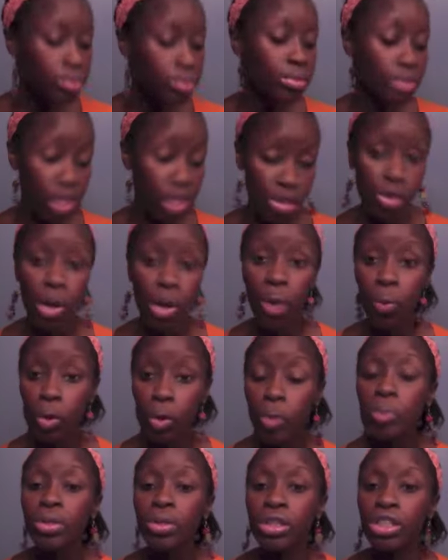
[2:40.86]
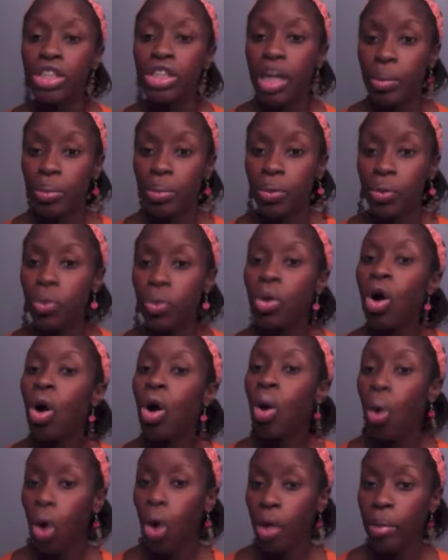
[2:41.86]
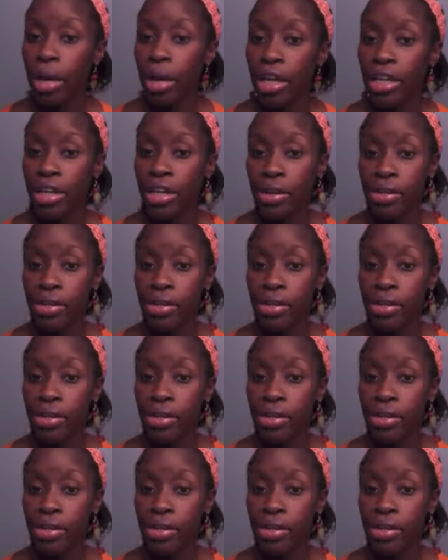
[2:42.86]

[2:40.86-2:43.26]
And so I will put shampoo on my hair.